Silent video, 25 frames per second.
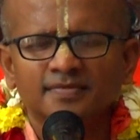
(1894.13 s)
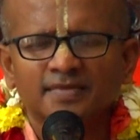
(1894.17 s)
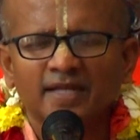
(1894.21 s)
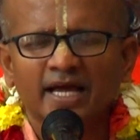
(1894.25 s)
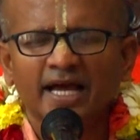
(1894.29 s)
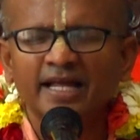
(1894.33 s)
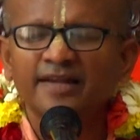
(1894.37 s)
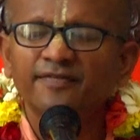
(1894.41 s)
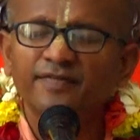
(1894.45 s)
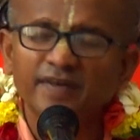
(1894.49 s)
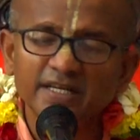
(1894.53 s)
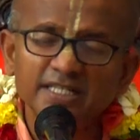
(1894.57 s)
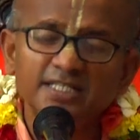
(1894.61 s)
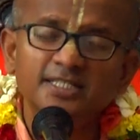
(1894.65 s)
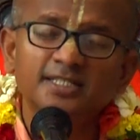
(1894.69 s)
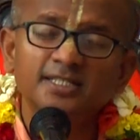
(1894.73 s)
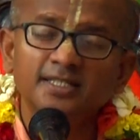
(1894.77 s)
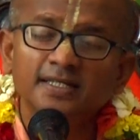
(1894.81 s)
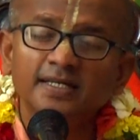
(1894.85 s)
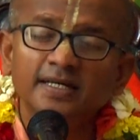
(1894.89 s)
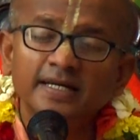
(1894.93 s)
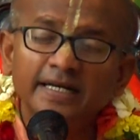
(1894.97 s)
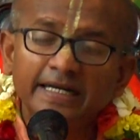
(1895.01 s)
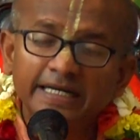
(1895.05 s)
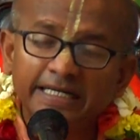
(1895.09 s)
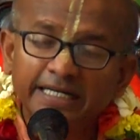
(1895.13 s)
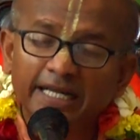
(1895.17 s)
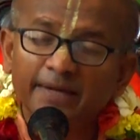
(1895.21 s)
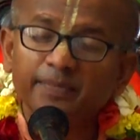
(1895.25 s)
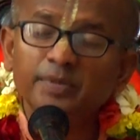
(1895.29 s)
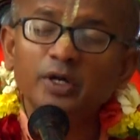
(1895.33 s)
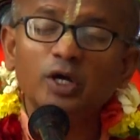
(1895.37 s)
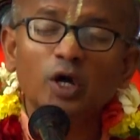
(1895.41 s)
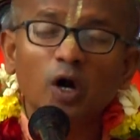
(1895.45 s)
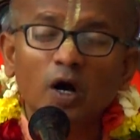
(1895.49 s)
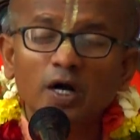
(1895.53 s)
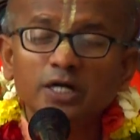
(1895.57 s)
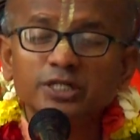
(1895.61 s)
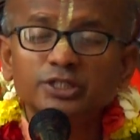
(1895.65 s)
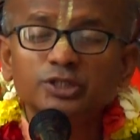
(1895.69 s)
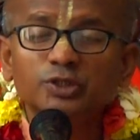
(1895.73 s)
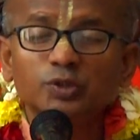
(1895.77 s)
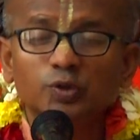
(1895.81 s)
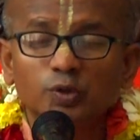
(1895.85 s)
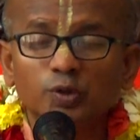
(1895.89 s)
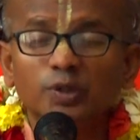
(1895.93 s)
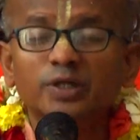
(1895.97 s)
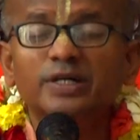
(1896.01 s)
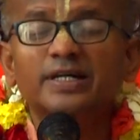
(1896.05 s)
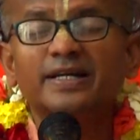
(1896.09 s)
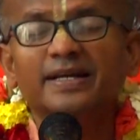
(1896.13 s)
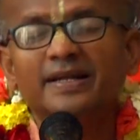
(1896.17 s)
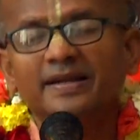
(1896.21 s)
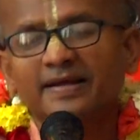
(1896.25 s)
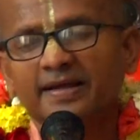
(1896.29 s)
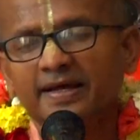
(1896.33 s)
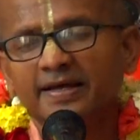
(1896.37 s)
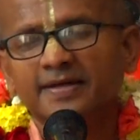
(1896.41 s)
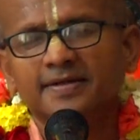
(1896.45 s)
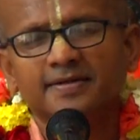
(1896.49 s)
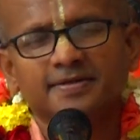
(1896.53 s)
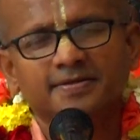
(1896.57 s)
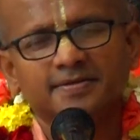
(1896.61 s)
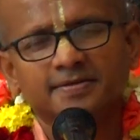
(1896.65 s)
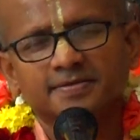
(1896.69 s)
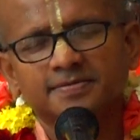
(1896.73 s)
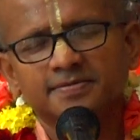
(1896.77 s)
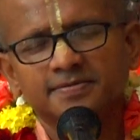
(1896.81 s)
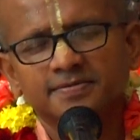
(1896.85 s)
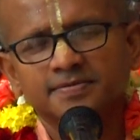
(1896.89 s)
and which demigods couldn't get it.